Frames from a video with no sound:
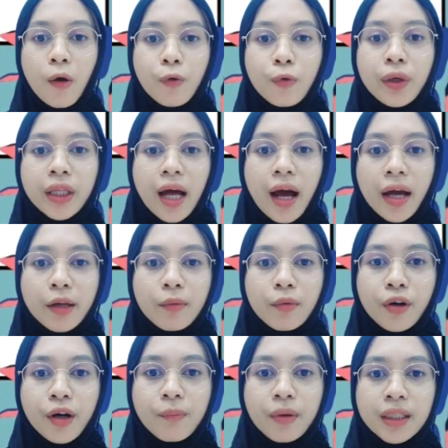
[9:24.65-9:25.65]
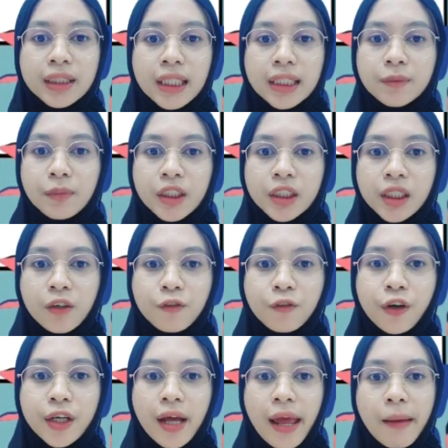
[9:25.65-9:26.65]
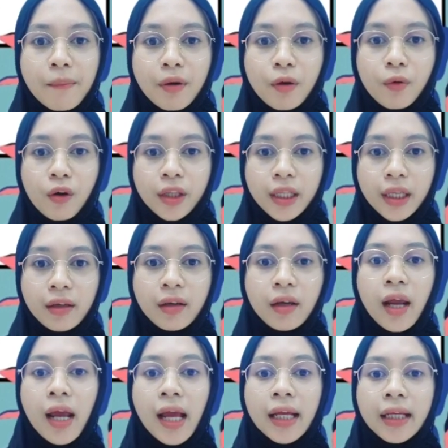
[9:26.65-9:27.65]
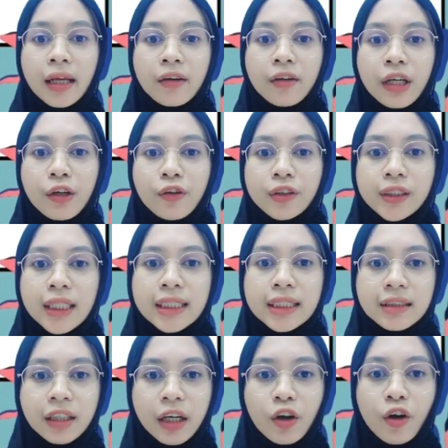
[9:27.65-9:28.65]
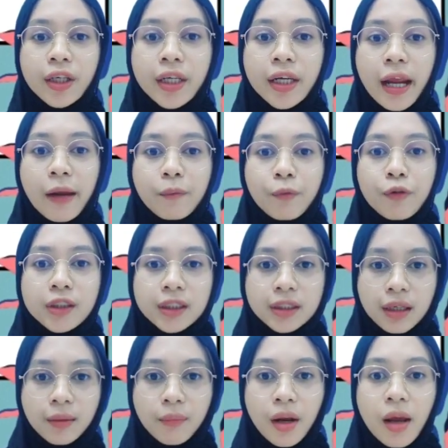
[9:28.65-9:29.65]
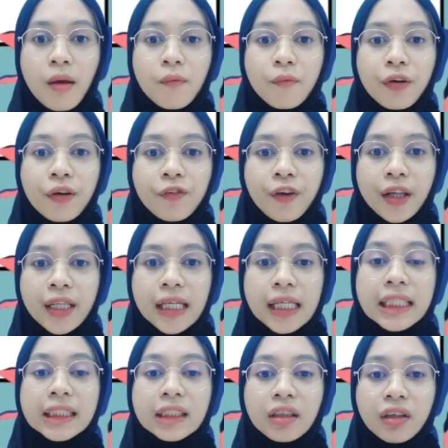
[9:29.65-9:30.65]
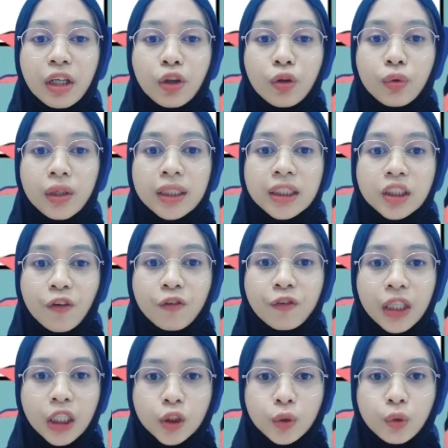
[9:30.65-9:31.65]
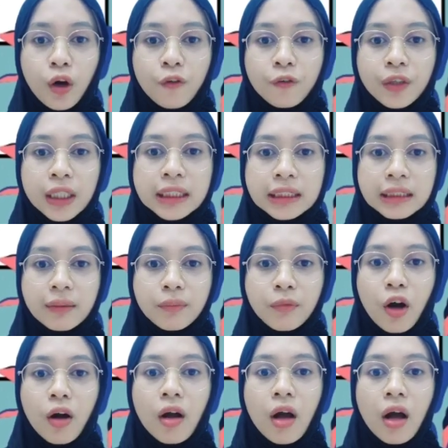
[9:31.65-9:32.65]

With height variable suspension for the amber walking can reduce the strain on the input stump, prevent the injury to the soft tissue of the stump